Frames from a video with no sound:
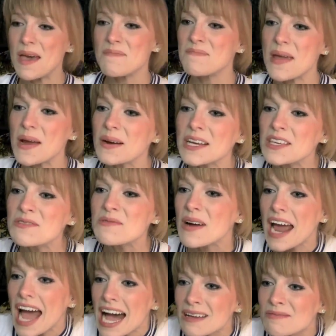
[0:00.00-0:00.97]
good? Barry, you
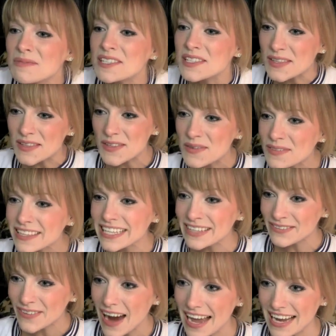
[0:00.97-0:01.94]
are
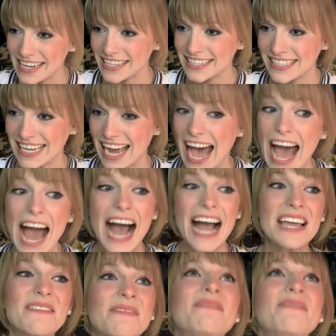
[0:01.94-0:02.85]
absolutely right. I